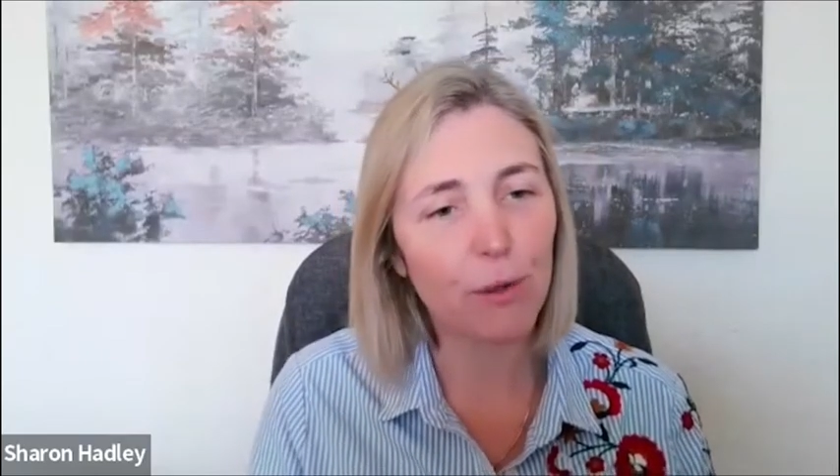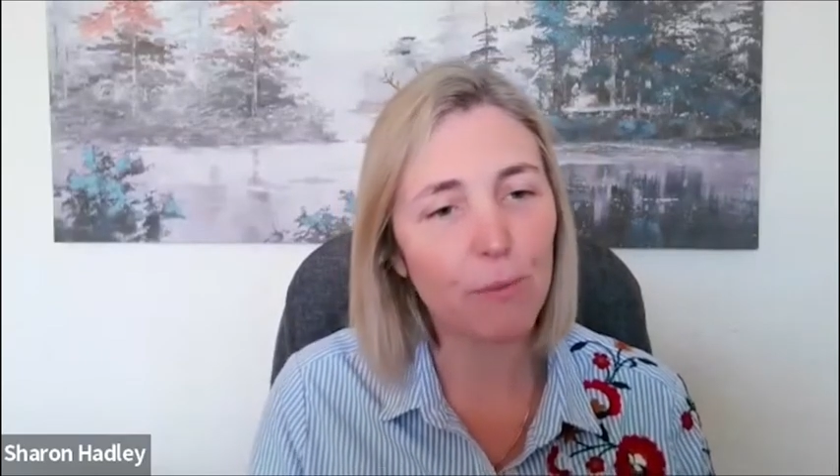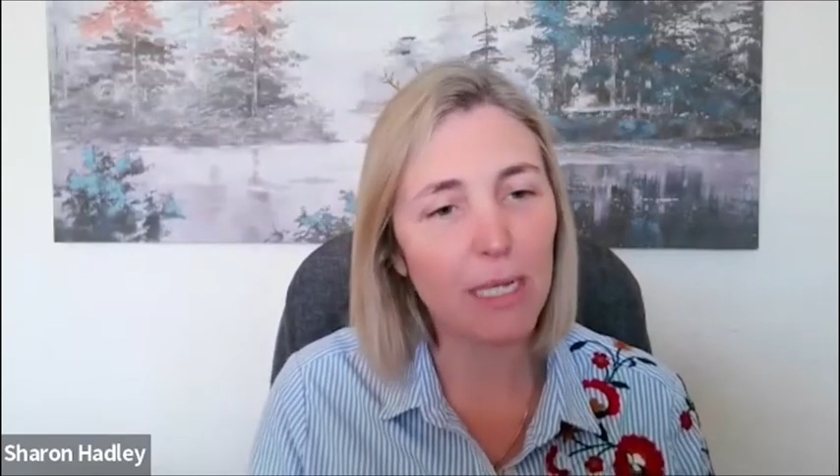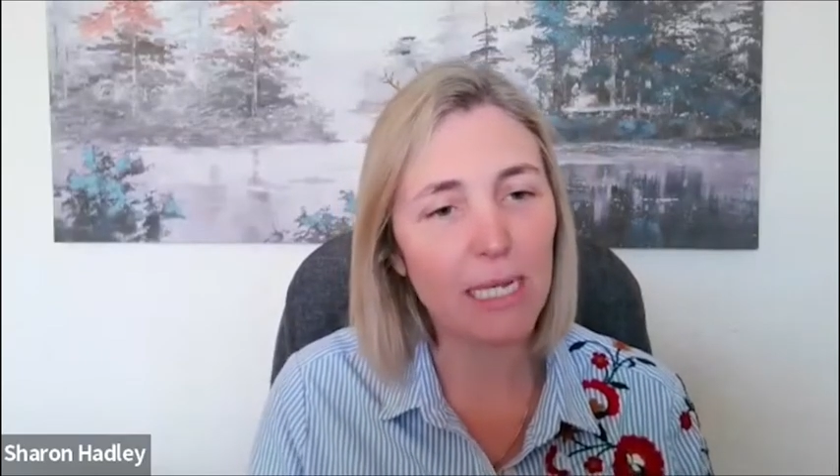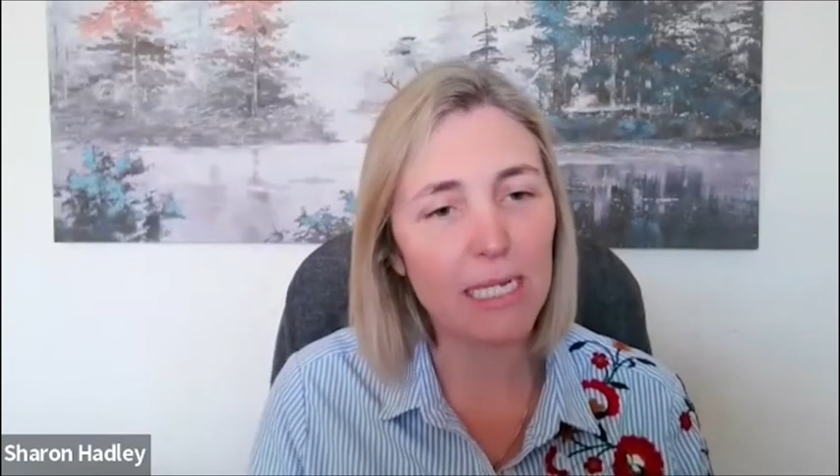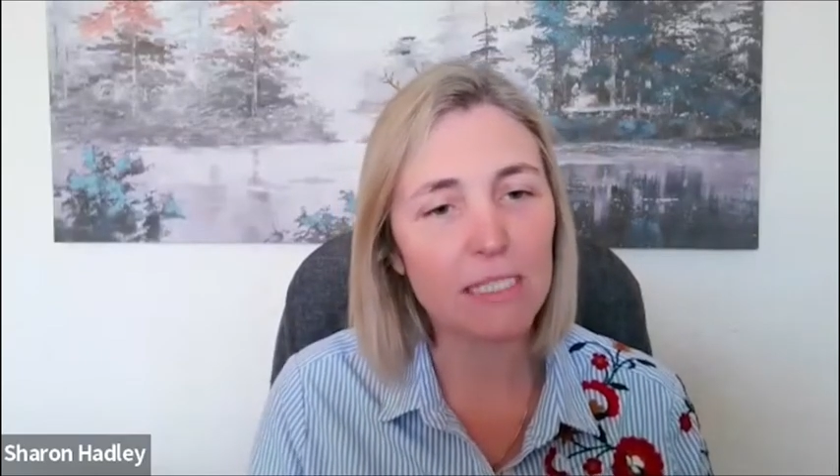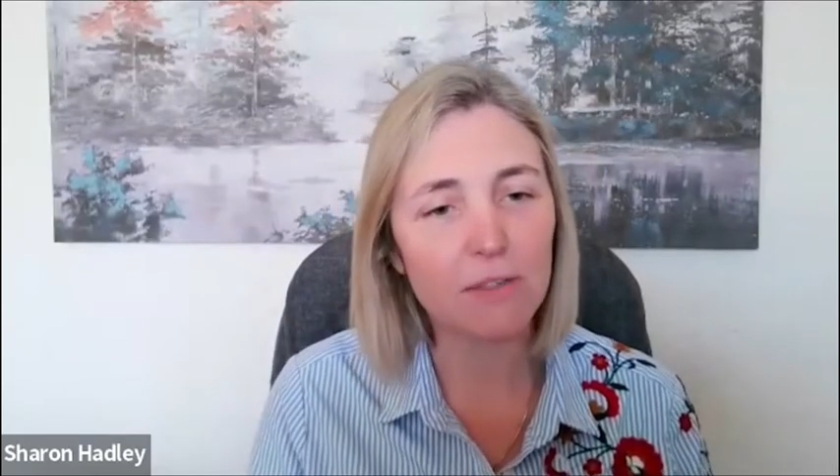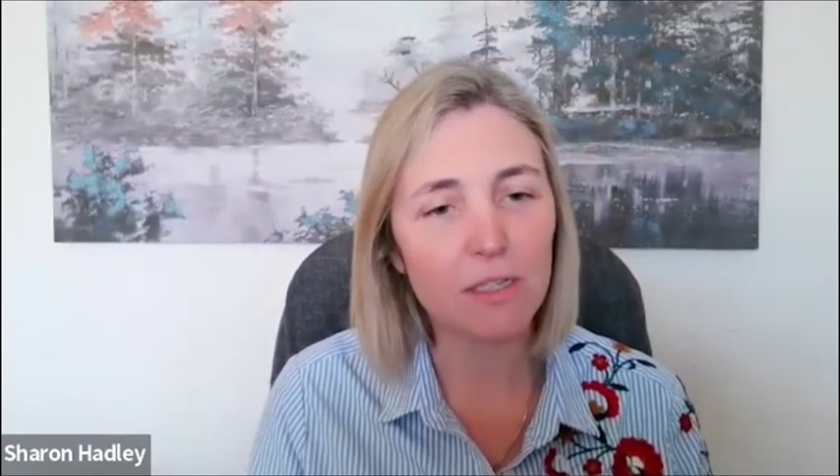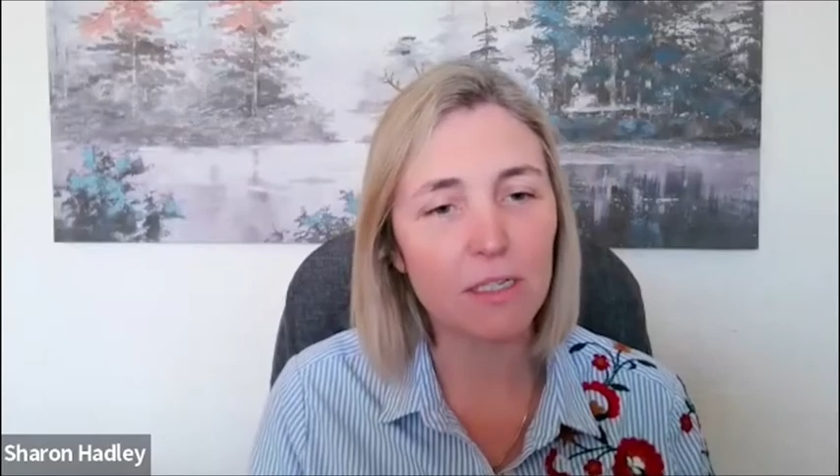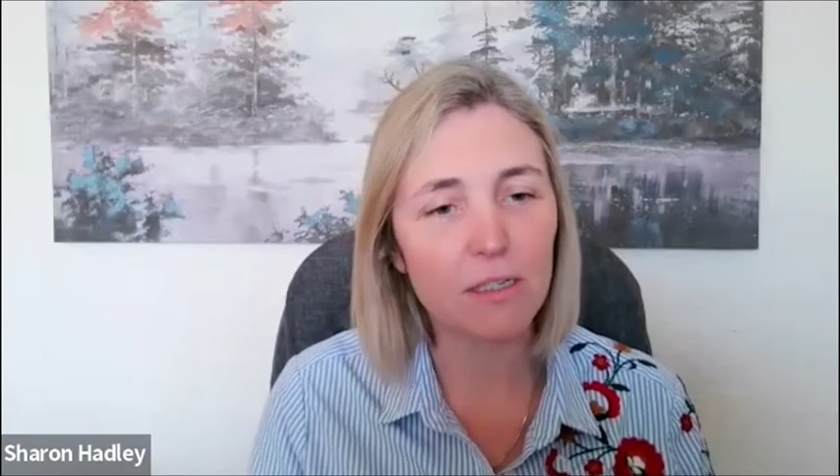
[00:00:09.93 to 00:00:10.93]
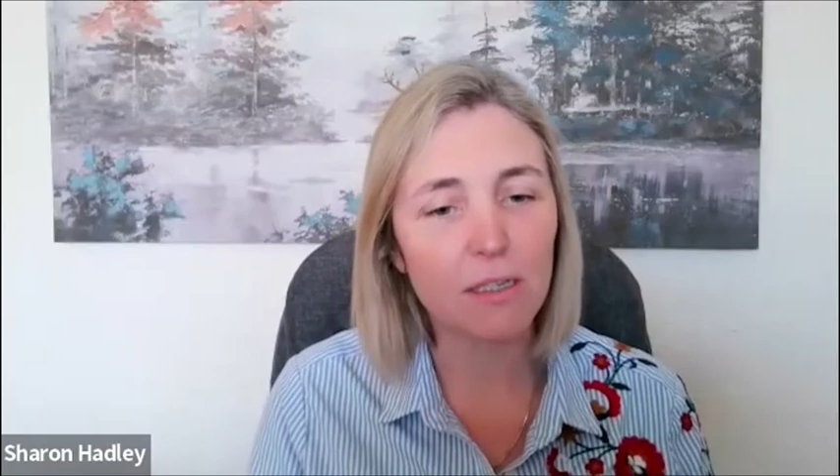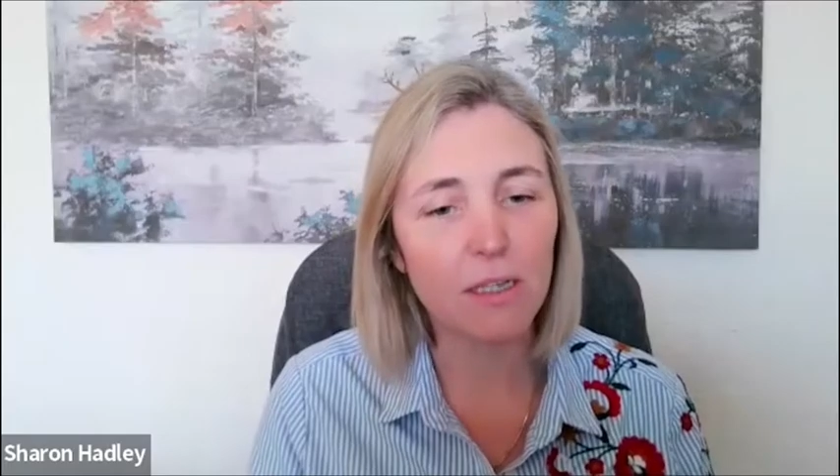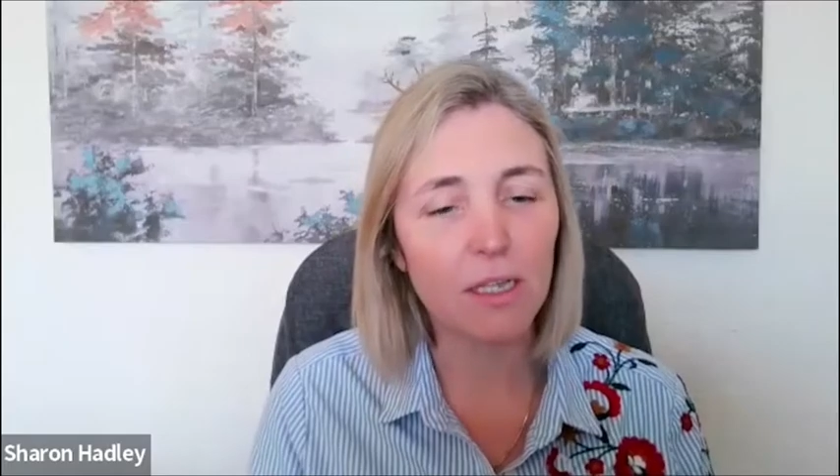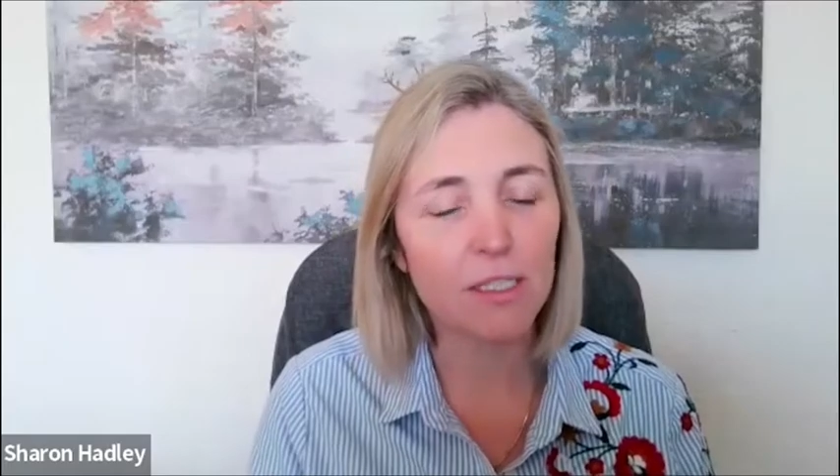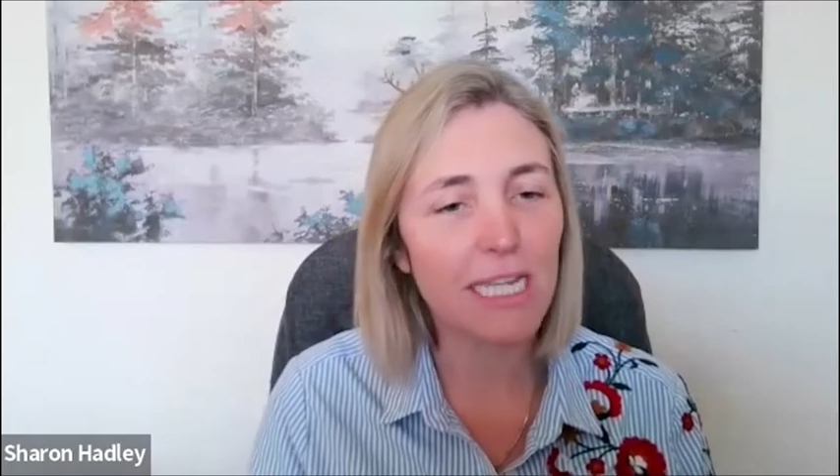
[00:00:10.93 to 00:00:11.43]
It'd be nice for
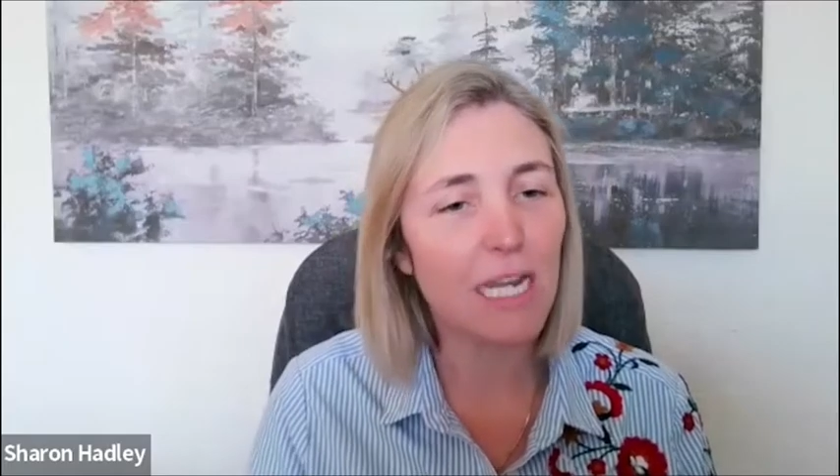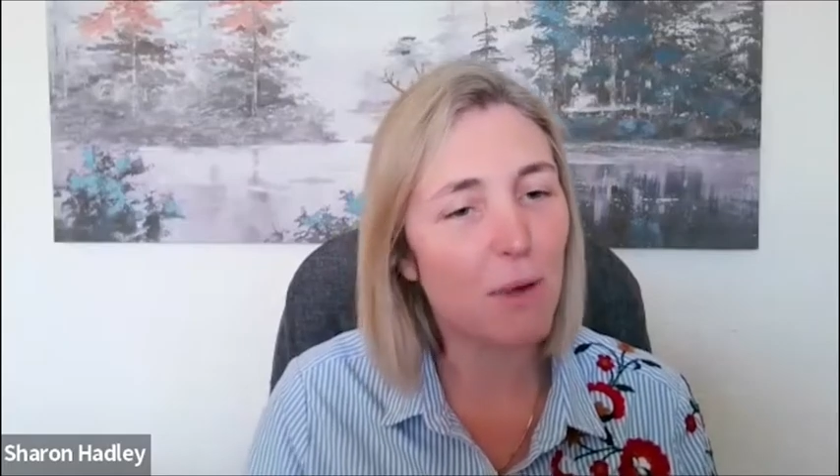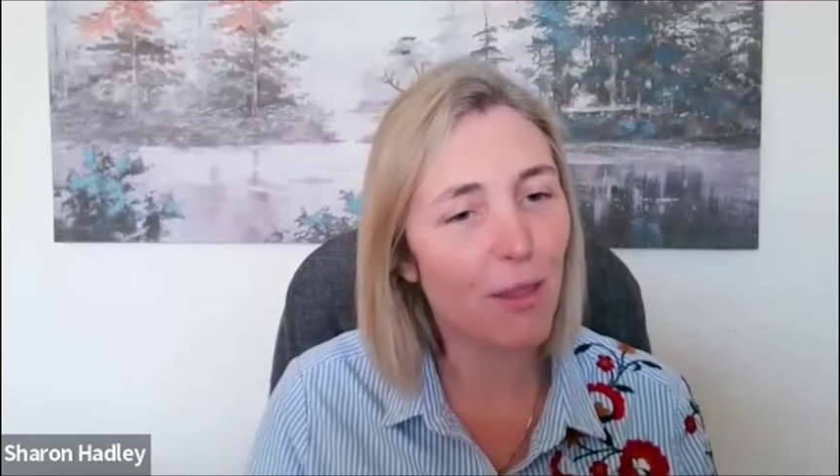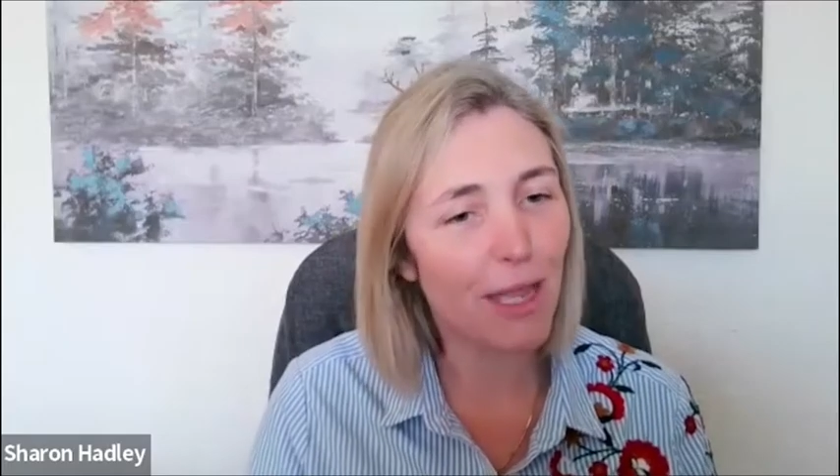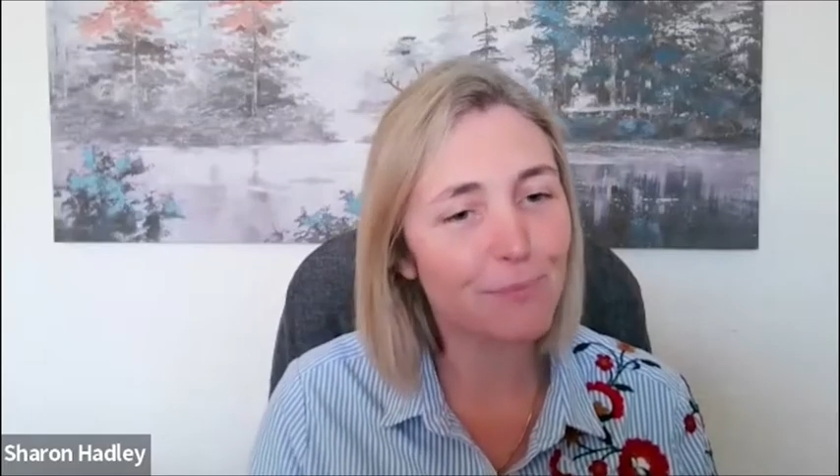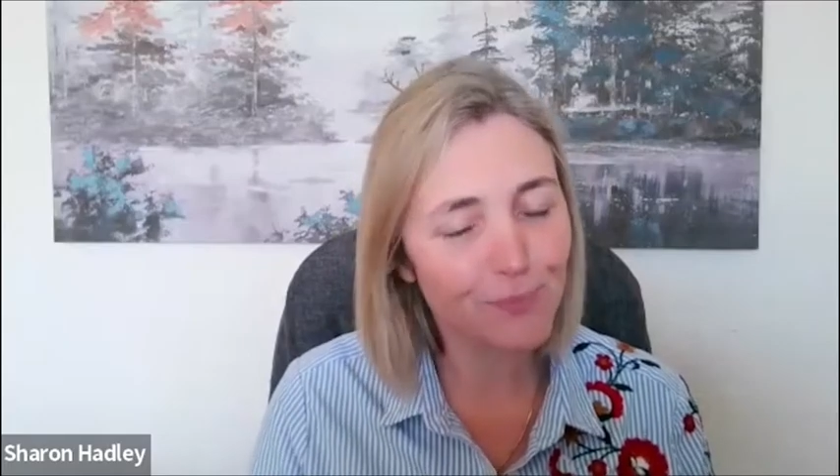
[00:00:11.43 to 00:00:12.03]
us to hear about that.